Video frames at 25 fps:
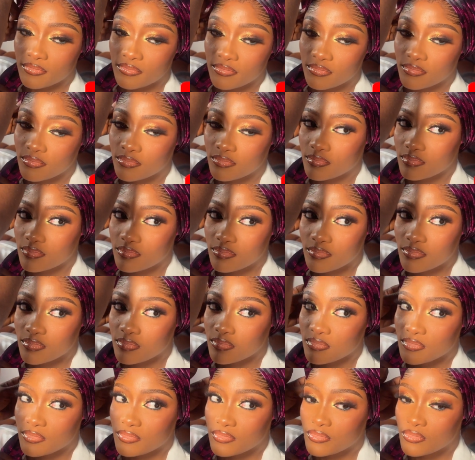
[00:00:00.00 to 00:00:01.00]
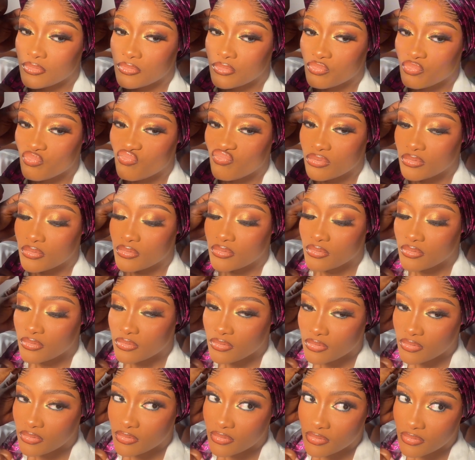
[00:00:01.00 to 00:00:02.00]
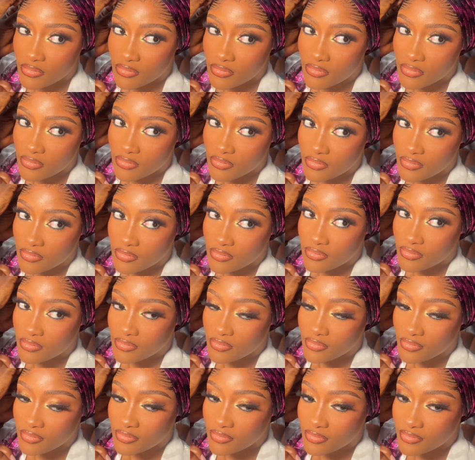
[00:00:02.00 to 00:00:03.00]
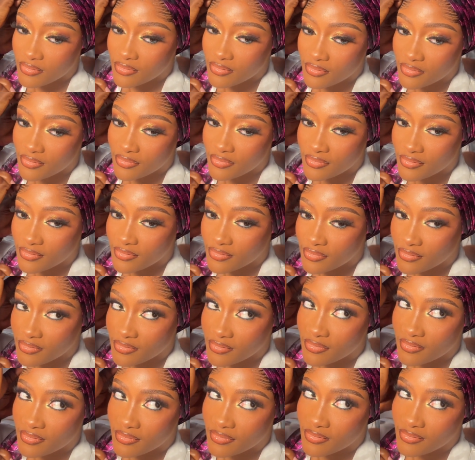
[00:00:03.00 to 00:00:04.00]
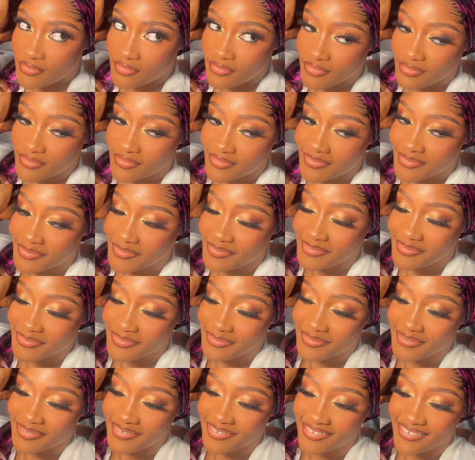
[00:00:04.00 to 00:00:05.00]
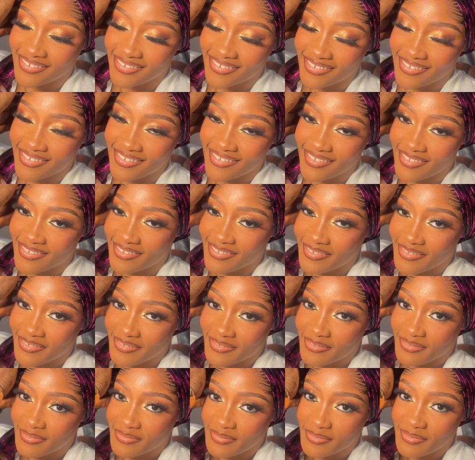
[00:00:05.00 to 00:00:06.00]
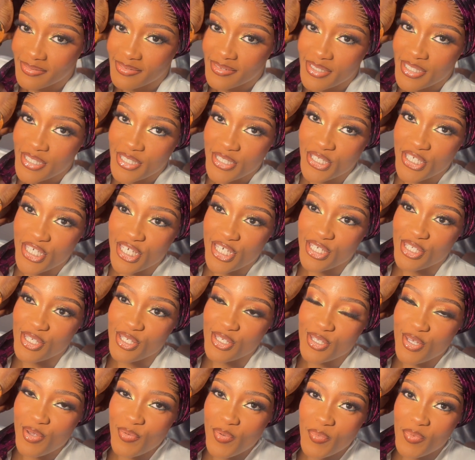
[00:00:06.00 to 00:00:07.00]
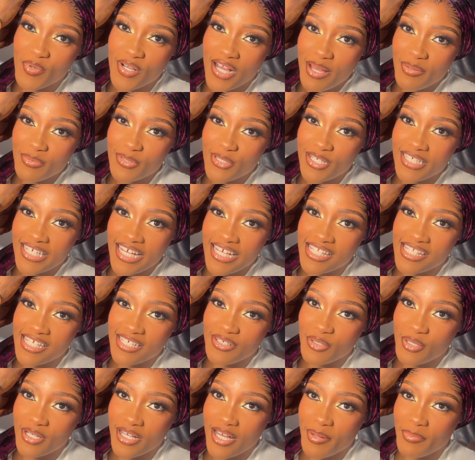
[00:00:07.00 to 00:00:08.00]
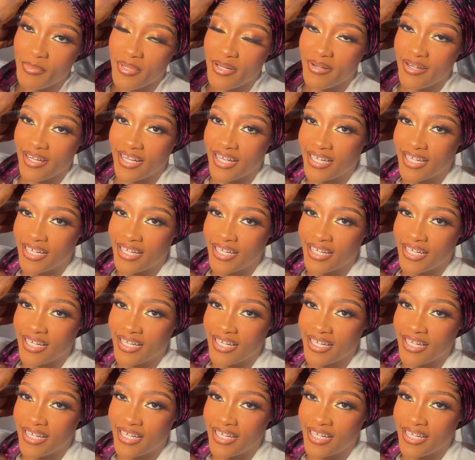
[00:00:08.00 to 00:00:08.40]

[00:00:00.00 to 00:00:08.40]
I tried to form more pleat. The pleat I formed there was about extra 2 or 3 to the initial pleat that I had